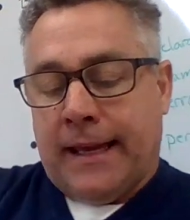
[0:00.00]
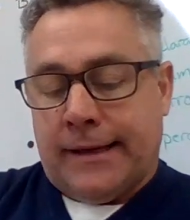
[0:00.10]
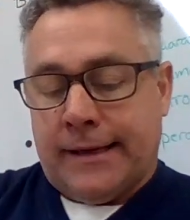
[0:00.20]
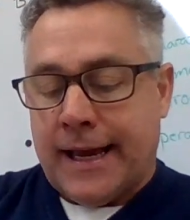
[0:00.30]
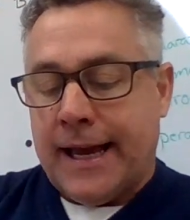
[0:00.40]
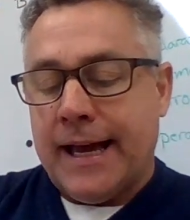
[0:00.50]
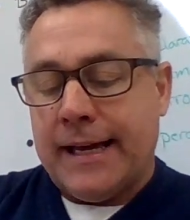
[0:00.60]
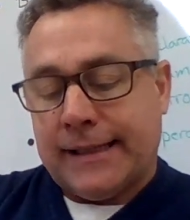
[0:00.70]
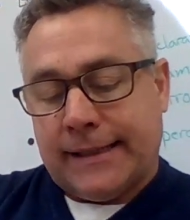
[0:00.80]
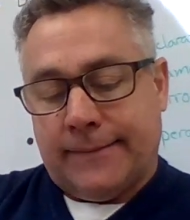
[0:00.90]

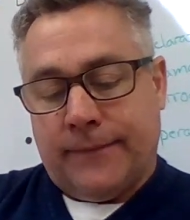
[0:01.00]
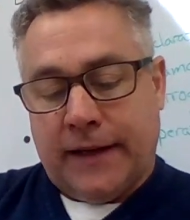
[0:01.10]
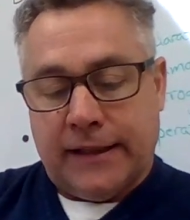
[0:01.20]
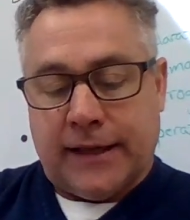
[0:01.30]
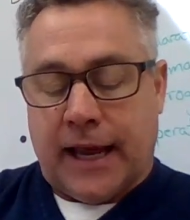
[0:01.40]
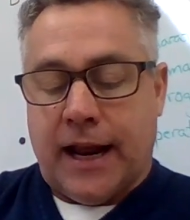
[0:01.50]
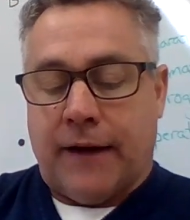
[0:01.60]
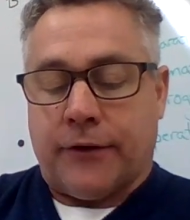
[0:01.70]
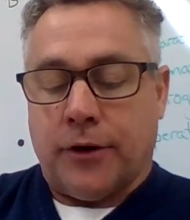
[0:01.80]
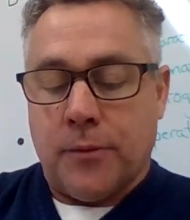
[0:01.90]
Yes, he said
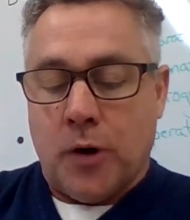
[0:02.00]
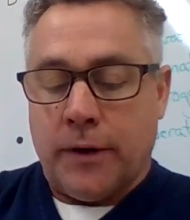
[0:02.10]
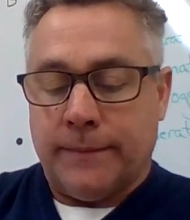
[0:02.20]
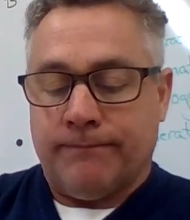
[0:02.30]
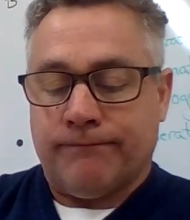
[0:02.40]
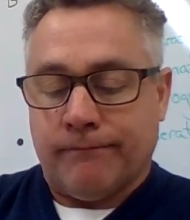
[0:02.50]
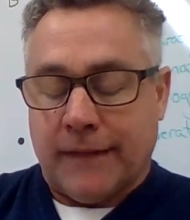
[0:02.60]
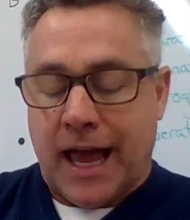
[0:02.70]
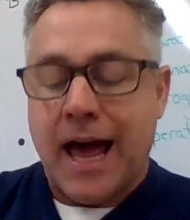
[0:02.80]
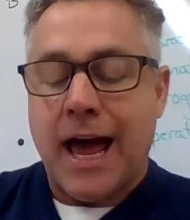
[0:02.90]
after a moment.
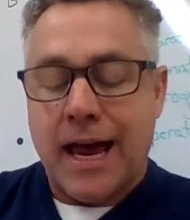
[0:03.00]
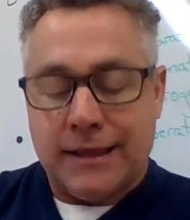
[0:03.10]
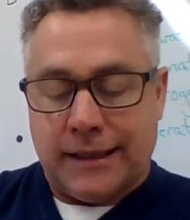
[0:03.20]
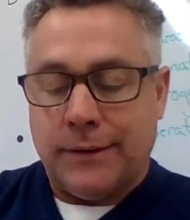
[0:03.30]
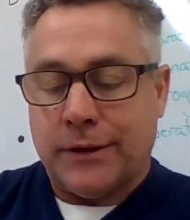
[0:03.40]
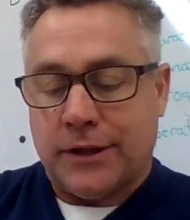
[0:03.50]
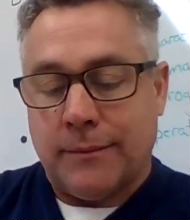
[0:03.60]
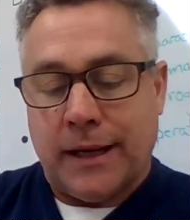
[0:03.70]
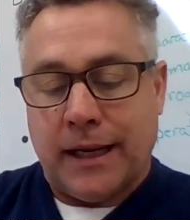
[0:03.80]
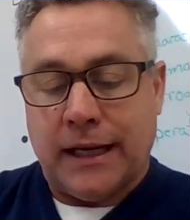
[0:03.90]
I see what
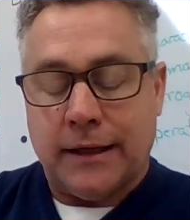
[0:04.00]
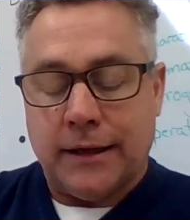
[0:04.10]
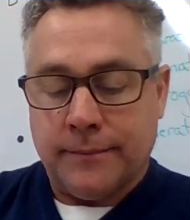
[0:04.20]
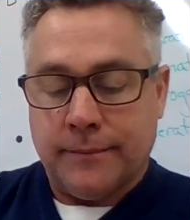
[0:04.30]
you mean.